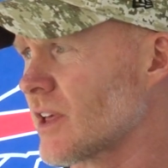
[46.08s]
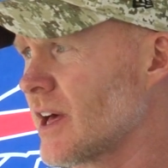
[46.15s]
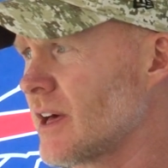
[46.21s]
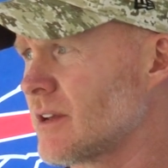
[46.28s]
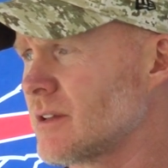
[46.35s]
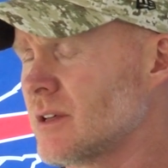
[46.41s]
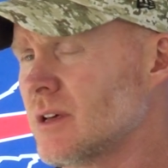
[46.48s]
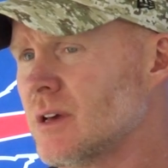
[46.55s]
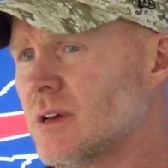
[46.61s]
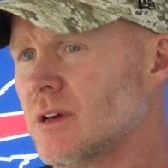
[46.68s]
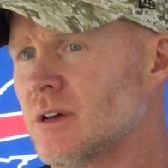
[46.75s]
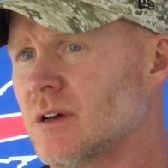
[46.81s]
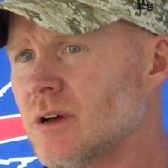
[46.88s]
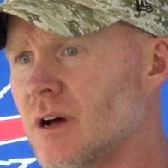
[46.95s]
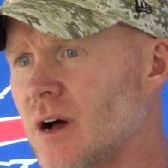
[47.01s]
that.
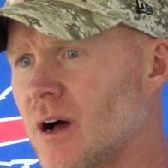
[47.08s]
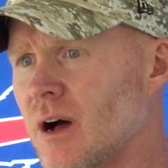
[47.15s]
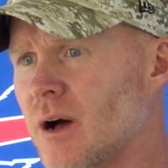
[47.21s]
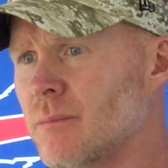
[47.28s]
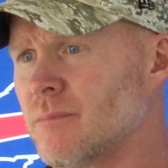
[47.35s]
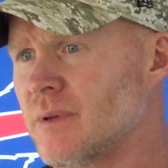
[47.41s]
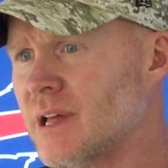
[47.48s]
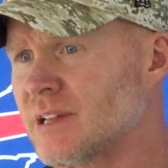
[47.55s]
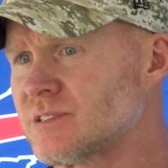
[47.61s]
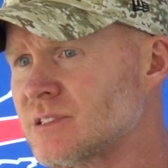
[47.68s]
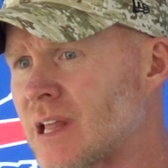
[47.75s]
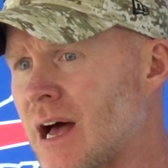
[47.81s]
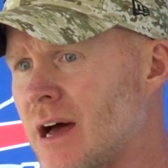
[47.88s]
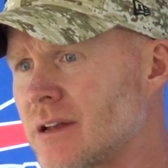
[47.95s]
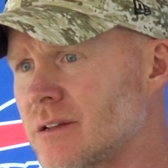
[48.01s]
Um, it's
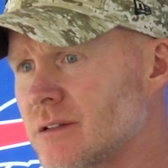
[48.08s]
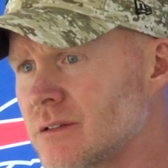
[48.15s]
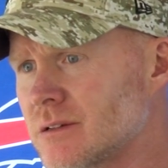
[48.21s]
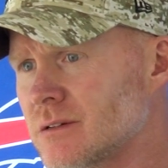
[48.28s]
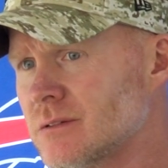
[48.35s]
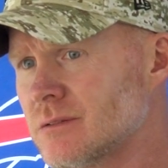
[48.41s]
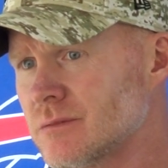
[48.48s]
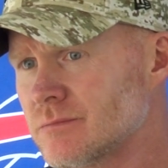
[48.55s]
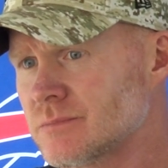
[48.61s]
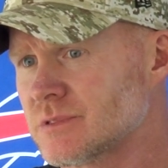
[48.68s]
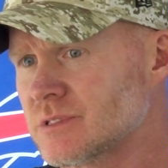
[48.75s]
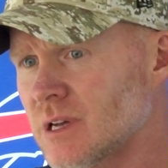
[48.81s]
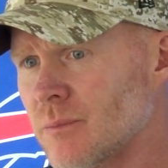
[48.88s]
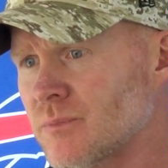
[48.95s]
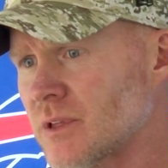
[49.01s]
not
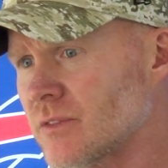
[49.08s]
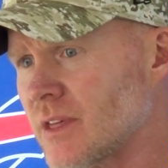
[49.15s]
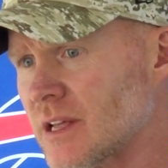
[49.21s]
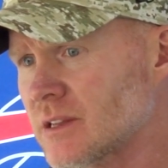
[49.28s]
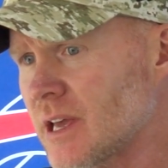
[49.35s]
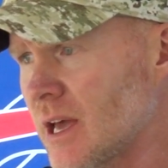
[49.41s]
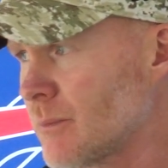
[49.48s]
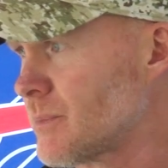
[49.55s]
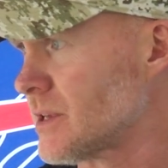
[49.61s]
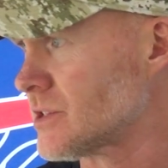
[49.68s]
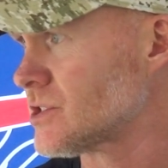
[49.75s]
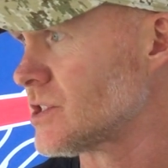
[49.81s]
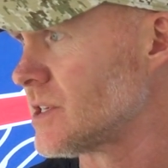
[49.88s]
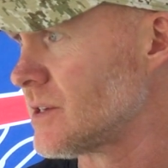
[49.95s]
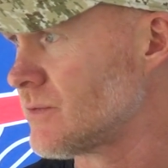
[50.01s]
something that can't be
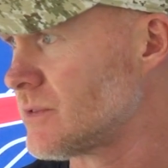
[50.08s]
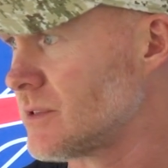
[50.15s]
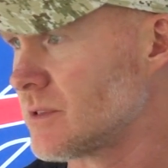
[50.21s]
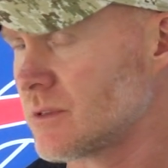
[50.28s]
achieved.